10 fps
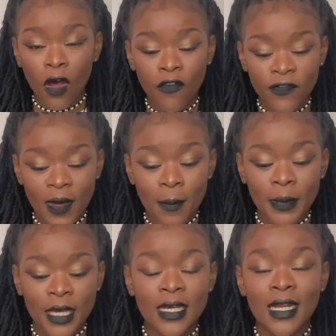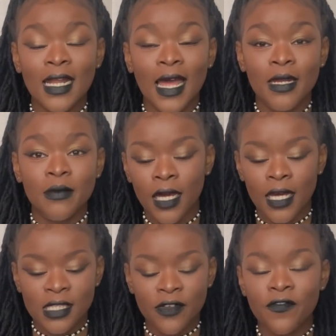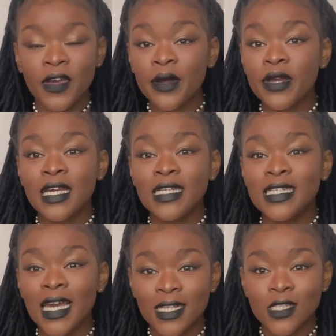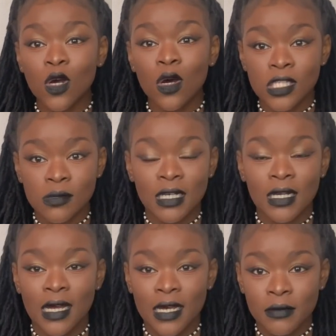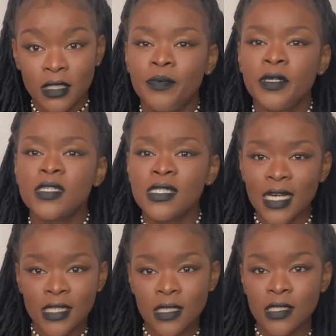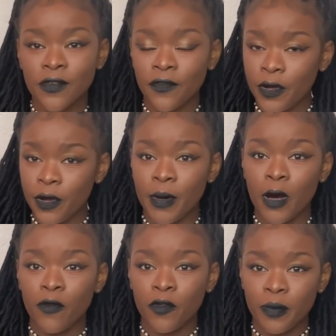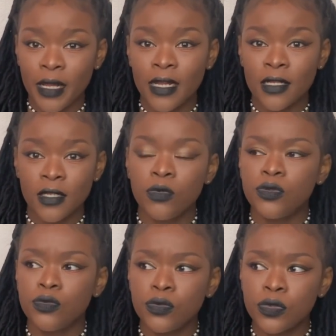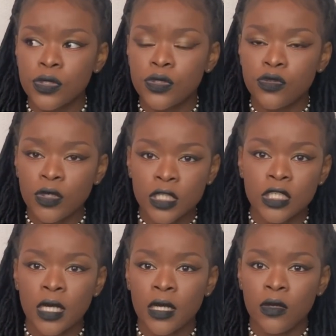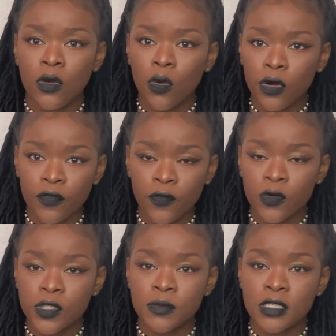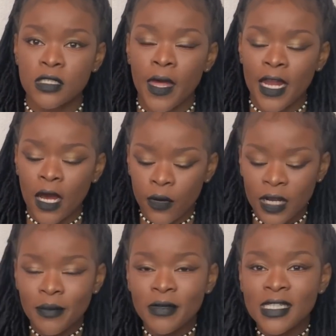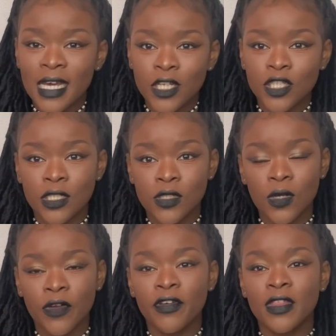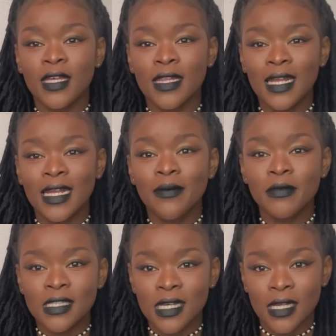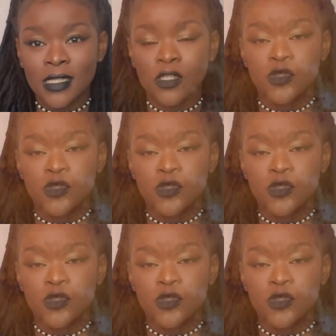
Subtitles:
of them being in alignment, it's a very intense cosmic alignment, because Saturn is a very powerful planet which rules structure and law enforcement and our limitations. Everything that limits us is